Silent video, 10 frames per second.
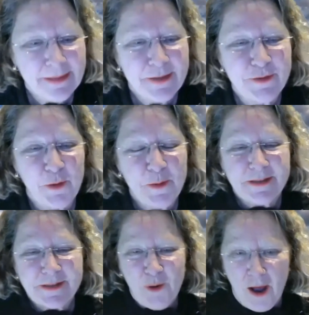So
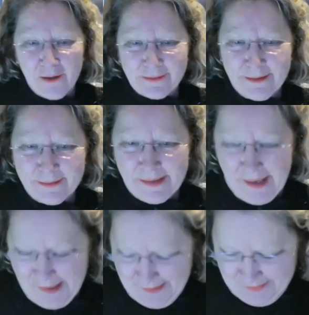it's not there
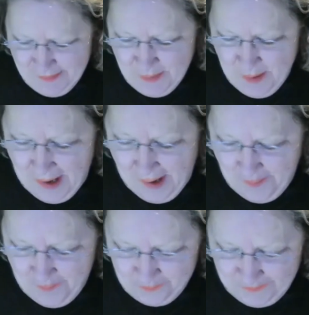yet.
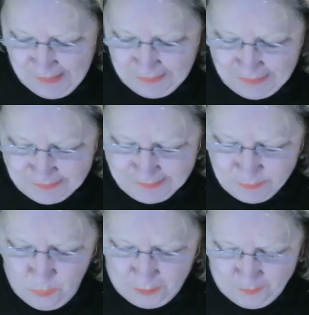And I
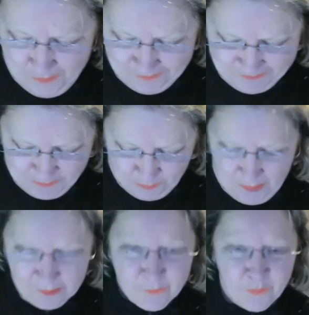didn't want to make this a
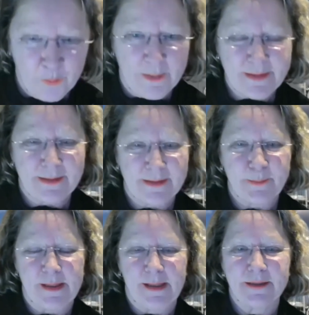plug for business
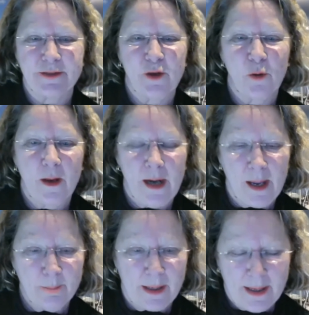because you know what,
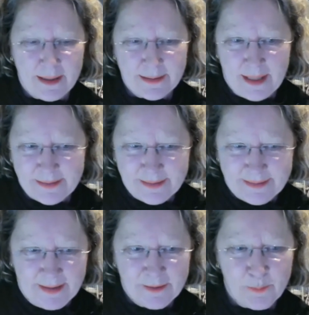as I
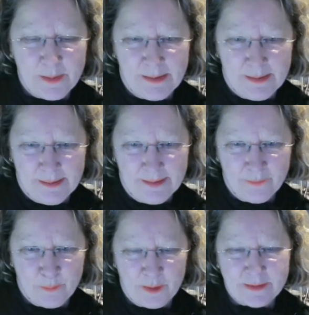said at the beginning of
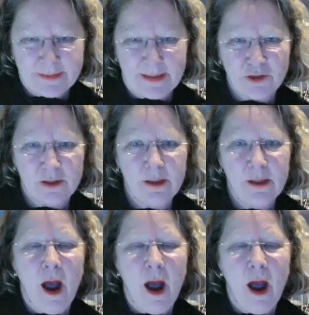the presentation,